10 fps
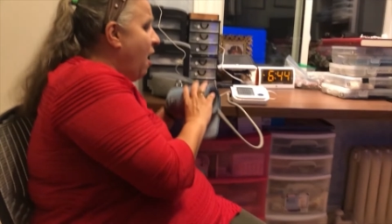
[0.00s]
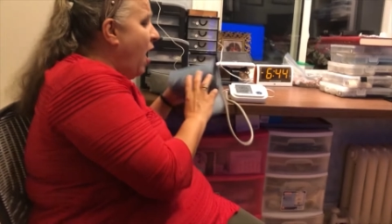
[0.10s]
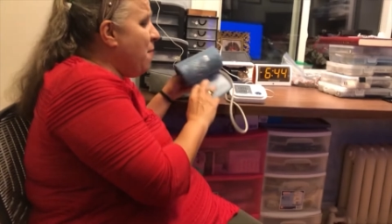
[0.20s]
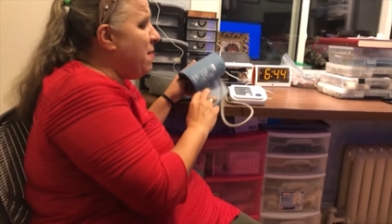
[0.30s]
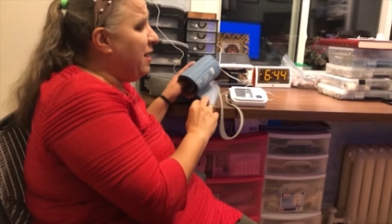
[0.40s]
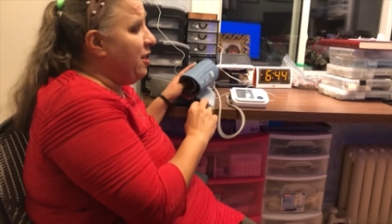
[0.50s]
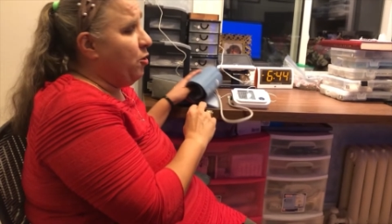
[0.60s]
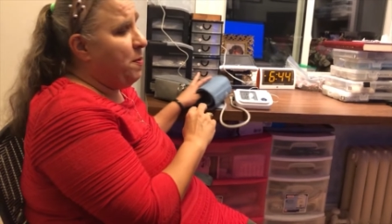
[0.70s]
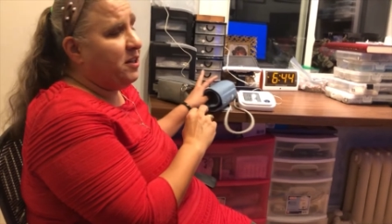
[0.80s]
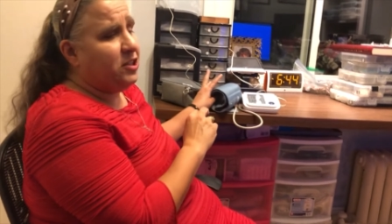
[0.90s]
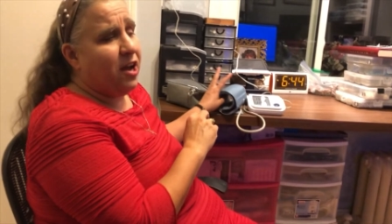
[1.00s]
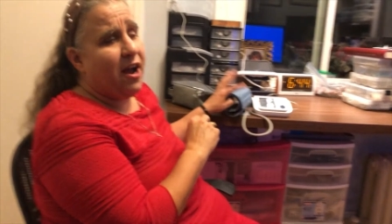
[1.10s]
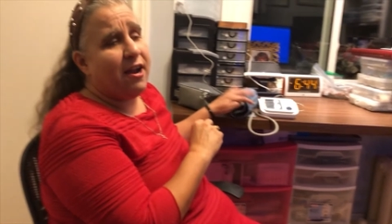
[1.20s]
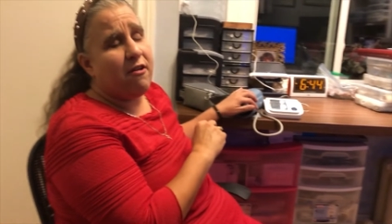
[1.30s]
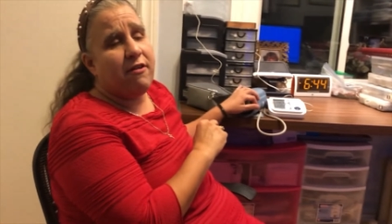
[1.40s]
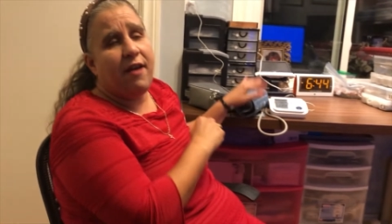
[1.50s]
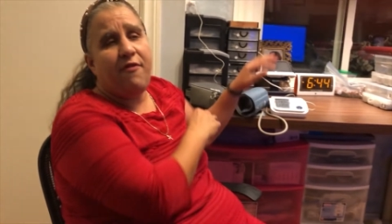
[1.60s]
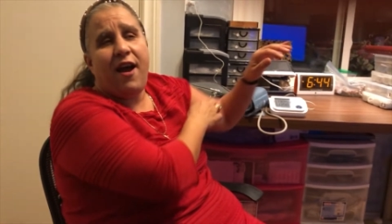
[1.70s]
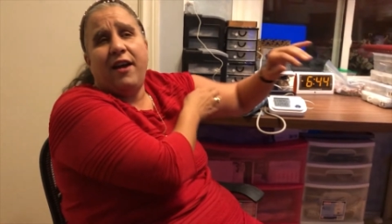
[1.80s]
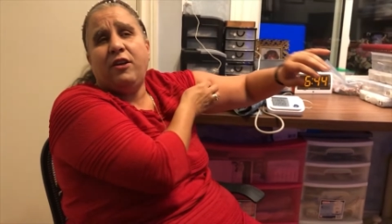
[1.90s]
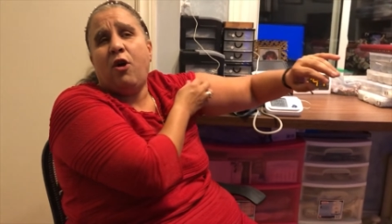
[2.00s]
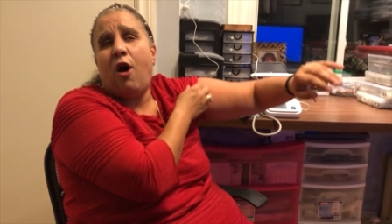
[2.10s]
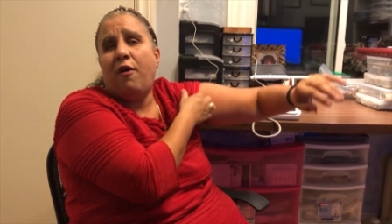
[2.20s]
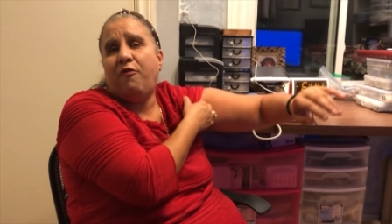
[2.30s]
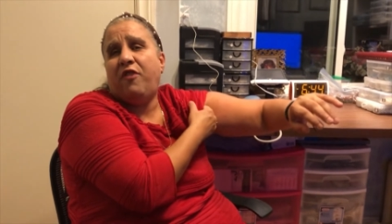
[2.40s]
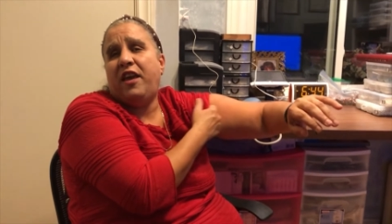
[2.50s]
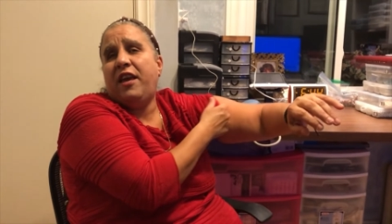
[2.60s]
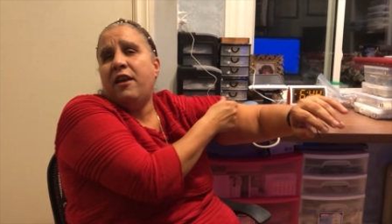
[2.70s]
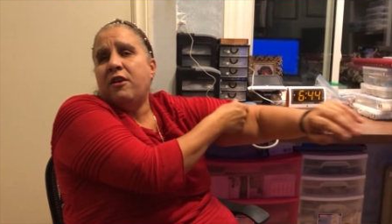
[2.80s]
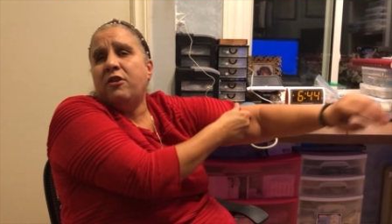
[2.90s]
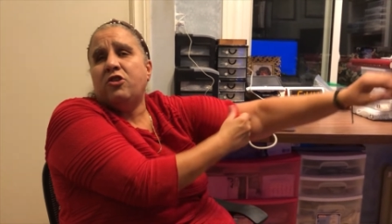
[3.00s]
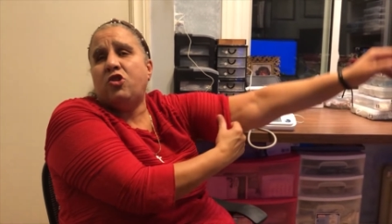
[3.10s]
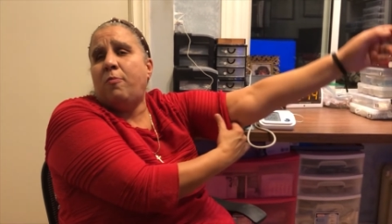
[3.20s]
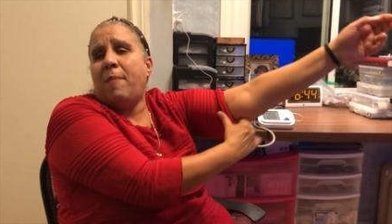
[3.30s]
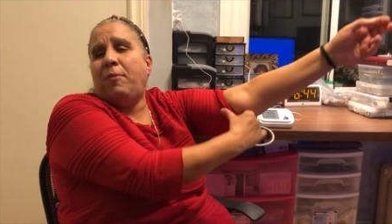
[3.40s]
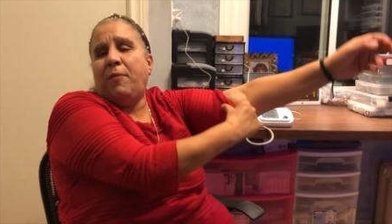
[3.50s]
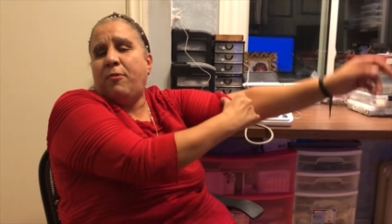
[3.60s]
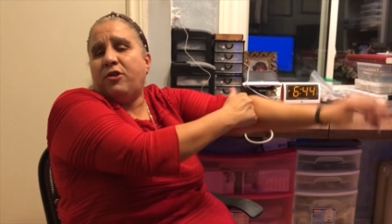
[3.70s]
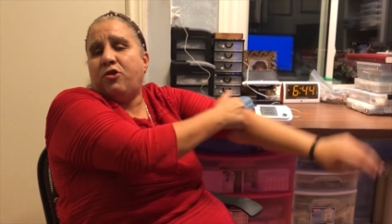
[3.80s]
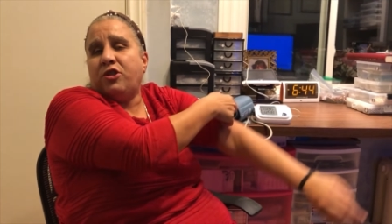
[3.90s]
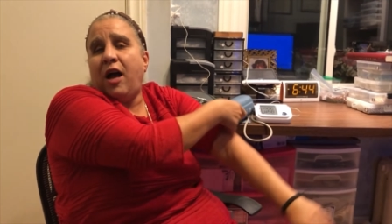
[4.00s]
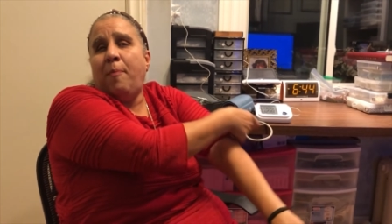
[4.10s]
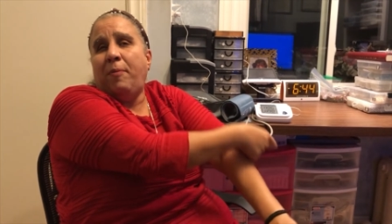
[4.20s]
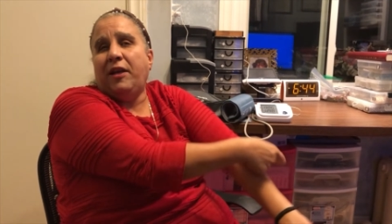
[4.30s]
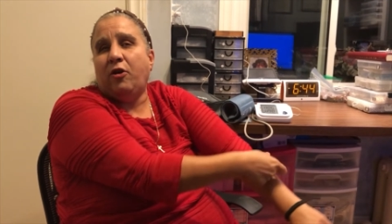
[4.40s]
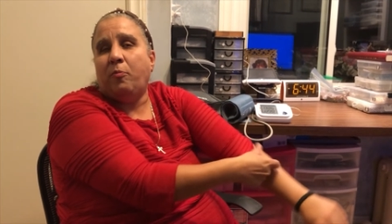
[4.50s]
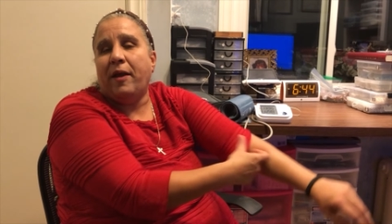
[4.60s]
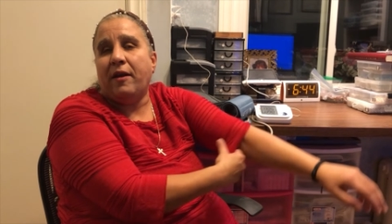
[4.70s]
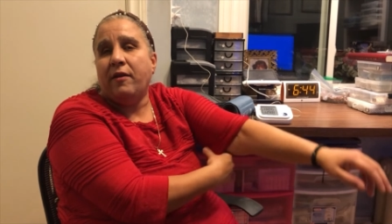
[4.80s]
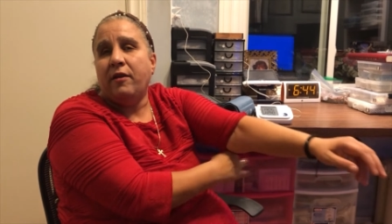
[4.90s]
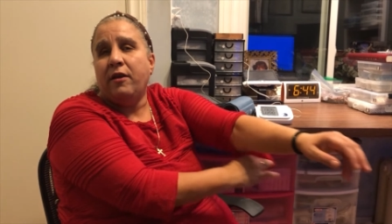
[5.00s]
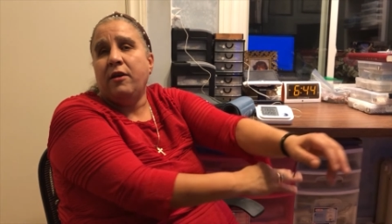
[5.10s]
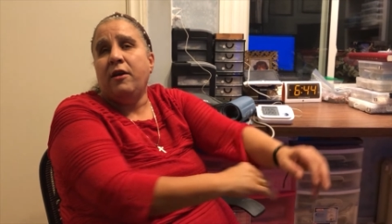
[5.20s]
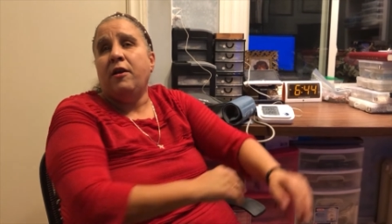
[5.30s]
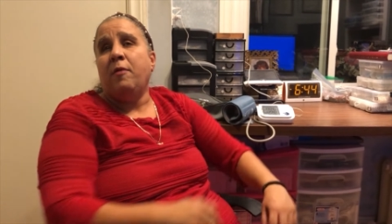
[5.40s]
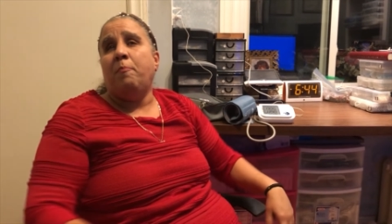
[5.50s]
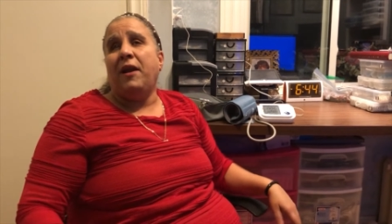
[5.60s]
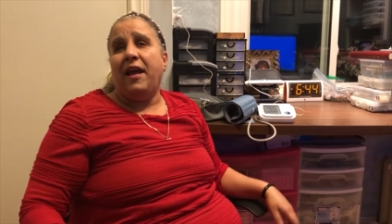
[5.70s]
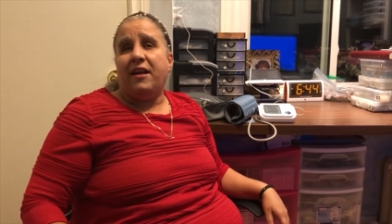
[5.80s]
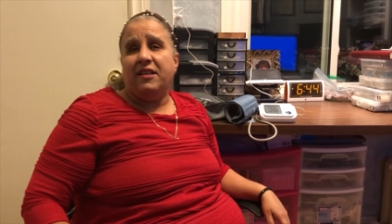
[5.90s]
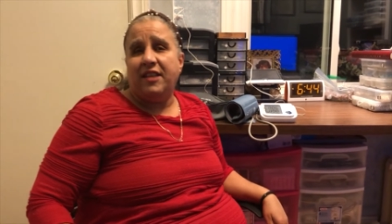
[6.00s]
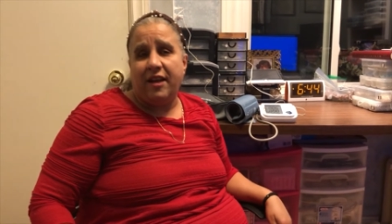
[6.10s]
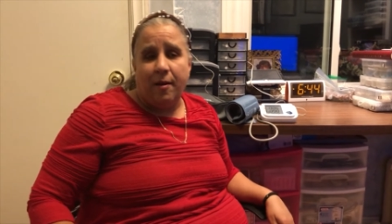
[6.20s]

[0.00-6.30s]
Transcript: I'm a little bit tired, I've had coffee, so my blood pressure's up a little bit. But like I said,